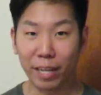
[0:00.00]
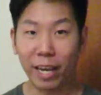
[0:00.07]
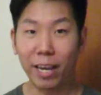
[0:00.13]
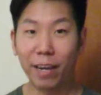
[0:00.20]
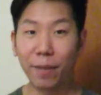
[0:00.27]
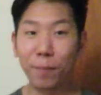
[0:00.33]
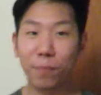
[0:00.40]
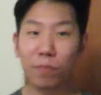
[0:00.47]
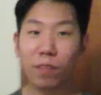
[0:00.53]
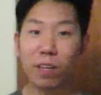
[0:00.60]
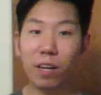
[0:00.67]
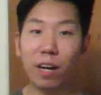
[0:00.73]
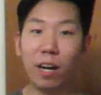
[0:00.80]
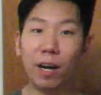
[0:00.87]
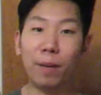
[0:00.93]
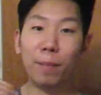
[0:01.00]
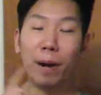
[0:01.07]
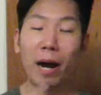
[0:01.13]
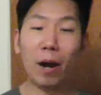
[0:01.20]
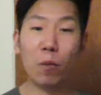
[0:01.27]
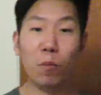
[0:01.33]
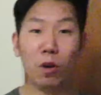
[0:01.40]
again.
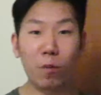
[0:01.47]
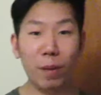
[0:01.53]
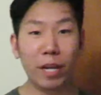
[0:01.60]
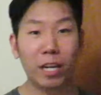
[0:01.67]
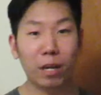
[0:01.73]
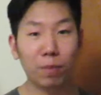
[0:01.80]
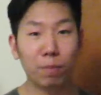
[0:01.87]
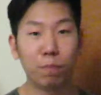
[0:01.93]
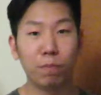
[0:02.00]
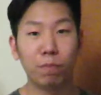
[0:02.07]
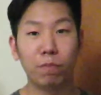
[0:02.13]
I will make up